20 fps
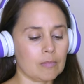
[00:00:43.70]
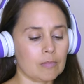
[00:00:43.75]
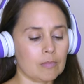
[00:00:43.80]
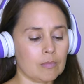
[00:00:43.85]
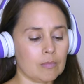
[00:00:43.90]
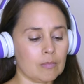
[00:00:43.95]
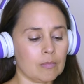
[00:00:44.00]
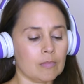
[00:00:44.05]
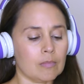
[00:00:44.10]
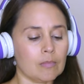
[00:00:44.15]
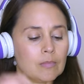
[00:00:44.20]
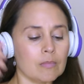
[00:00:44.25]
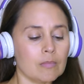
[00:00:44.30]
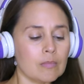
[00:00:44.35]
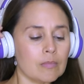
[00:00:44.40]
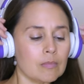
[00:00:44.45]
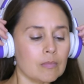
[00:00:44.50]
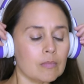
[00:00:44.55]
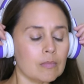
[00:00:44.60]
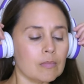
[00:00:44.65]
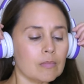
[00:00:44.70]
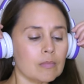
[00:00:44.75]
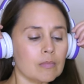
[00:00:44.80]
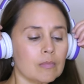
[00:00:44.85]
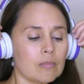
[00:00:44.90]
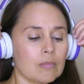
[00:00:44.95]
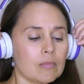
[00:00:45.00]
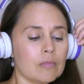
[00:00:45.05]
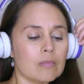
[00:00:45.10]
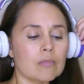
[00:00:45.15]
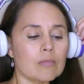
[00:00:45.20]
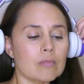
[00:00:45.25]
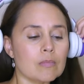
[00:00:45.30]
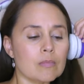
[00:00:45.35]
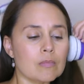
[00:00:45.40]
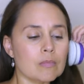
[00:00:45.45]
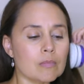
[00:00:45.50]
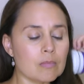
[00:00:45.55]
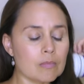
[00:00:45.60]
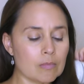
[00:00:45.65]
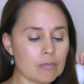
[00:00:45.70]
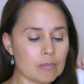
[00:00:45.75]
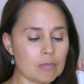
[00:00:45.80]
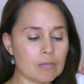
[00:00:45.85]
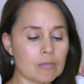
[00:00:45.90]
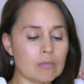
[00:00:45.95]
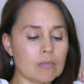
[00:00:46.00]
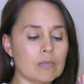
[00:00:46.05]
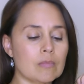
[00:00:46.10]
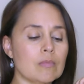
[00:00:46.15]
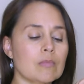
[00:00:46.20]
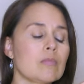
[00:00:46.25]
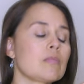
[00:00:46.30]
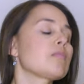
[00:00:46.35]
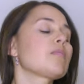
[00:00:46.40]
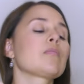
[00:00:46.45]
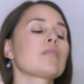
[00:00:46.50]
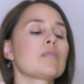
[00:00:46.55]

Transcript: Nothing is said.